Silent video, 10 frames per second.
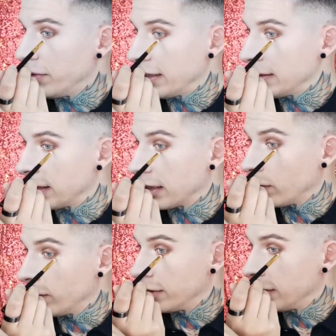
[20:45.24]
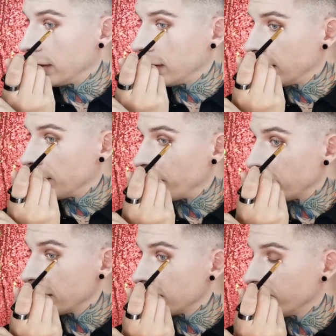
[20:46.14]
blending, with the
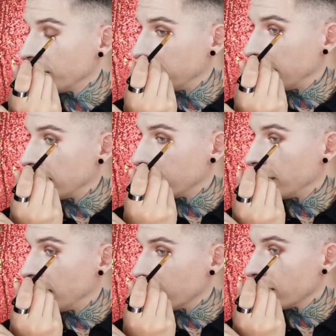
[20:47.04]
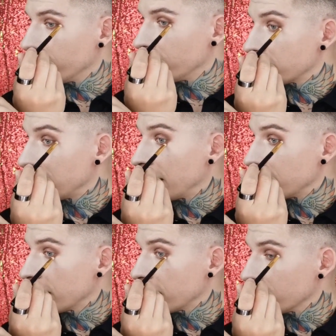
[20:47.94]
process of the blending of those
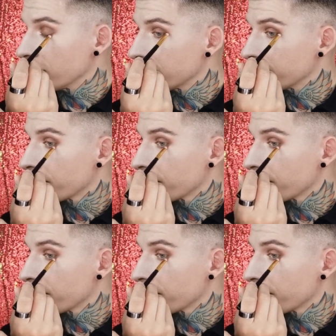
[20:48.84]
eyeshadows,